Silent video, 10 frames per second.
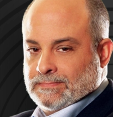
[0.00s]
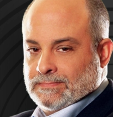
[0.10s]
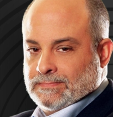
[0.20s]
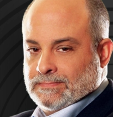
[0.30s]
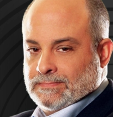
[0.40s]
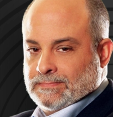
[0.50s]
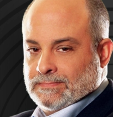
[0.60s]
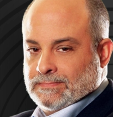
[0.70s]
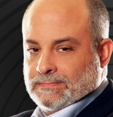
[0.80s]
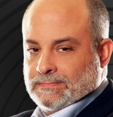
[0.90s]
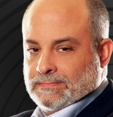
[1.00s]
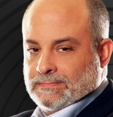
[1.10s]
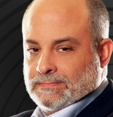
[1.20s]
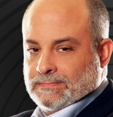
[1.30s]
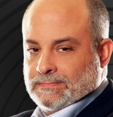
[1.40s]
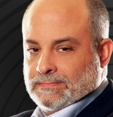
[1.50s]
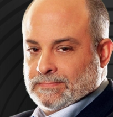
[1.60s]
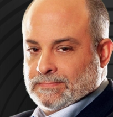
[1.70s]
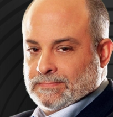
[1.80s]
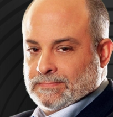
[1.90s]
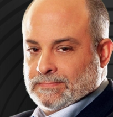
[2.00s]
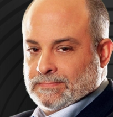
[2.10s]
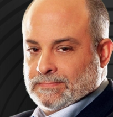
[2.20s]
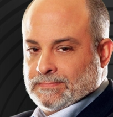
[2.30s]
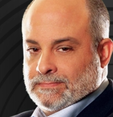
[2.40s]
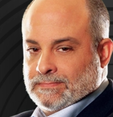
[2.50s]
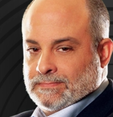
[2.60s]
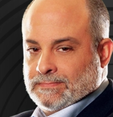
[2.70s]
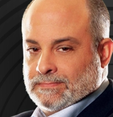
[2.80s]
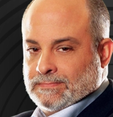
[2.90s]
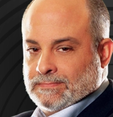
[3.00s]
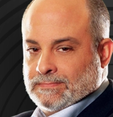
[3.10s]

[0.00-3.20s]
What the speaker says: (no lip movement)